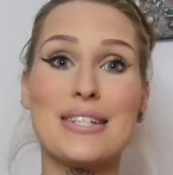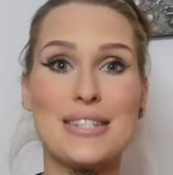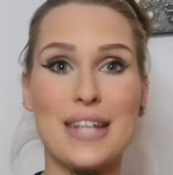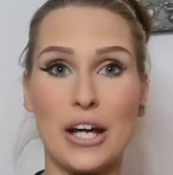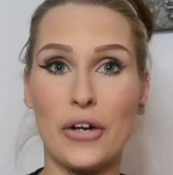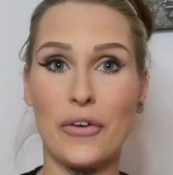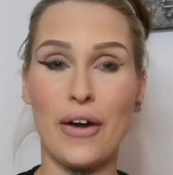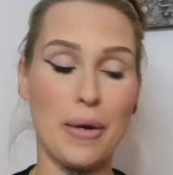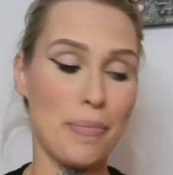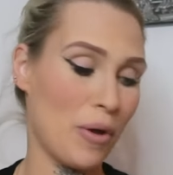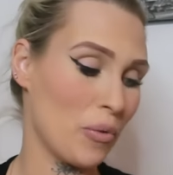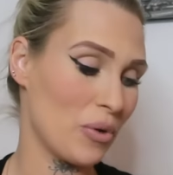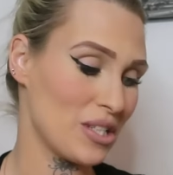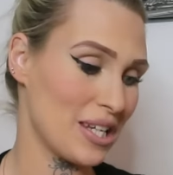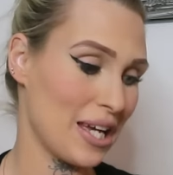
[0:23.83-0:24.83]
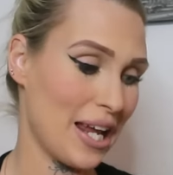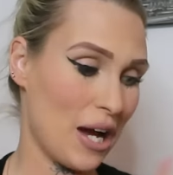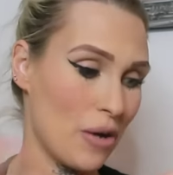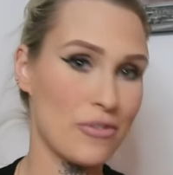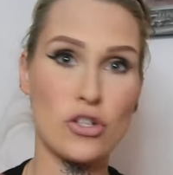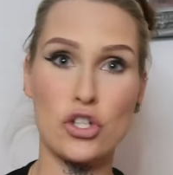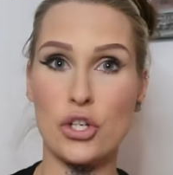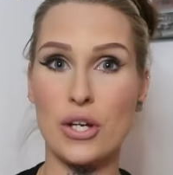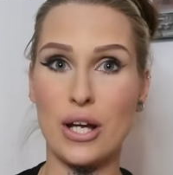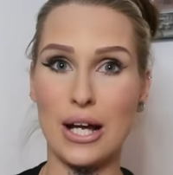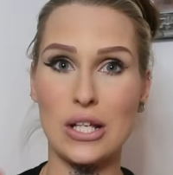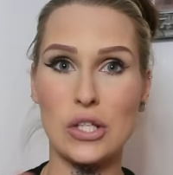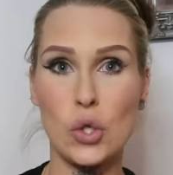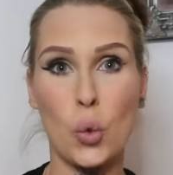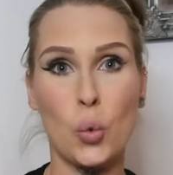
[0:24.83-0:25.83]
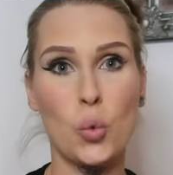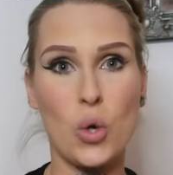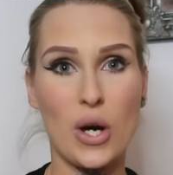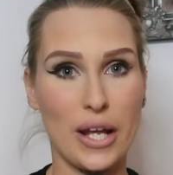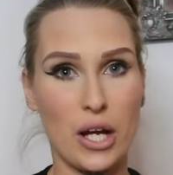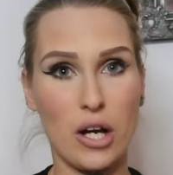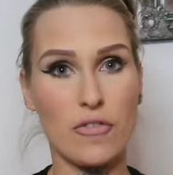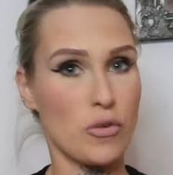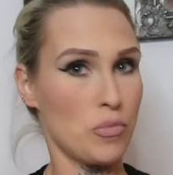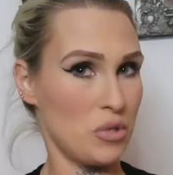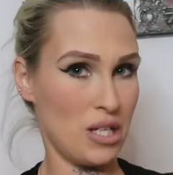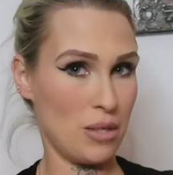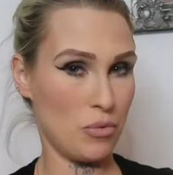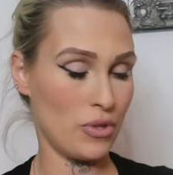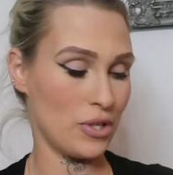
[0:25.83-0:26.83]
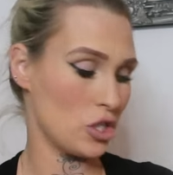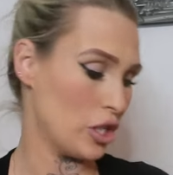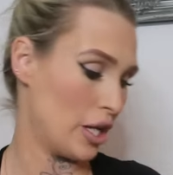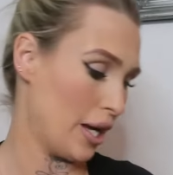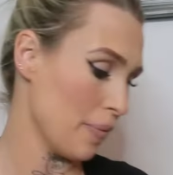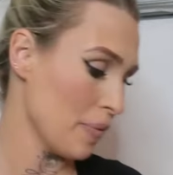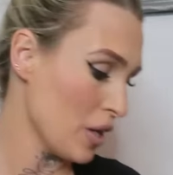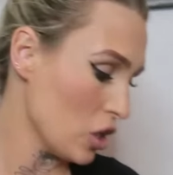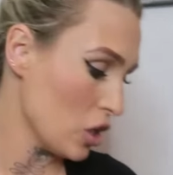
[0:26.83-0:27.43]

decorate, but I wanted to get it out and show you guys what I got from Temu this year.